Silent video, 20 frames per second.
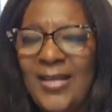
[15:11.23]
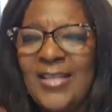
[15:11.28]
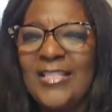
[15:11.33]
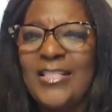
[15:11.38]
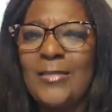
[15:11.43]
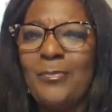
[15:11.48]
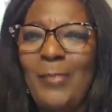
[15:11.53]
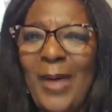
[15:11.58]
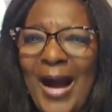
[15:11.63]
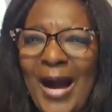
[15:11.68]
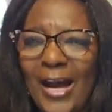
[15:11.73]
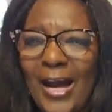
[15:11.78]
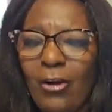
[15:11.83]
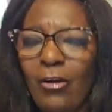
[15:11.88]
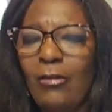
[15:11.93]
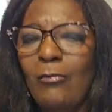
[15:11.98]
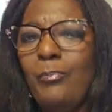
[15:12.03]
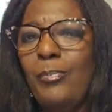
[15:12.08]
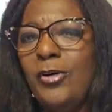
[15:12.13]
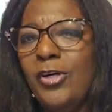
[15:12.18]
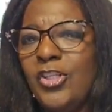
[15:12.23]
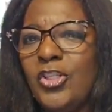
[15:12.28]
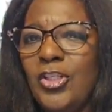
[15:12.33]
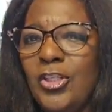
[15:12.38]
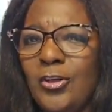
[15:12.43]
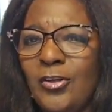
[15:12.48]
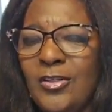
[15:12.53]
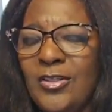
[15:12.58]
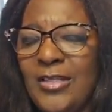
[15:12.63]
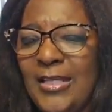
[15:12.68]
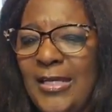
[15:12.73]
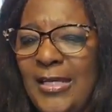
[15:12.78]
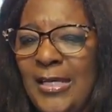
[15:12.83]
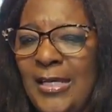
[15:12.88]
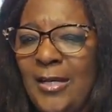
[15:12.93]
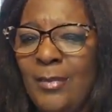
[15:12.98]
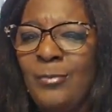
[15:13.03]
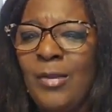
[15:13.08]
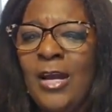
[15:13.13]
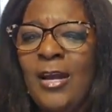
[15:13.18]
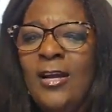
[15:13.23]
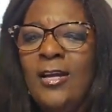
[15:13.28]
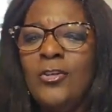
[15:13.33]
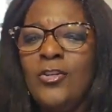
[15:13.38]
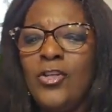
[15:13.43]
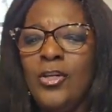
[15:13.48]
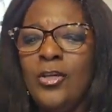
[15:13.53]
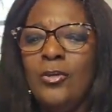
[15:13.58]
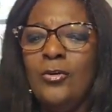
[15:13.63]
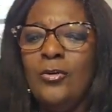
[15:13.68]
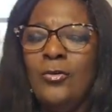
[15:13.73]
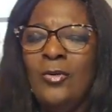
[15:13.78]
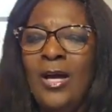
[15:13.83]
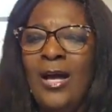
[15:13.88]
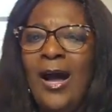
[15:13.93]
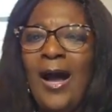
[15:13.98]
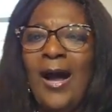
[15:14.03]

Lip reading: inspire, and push your team to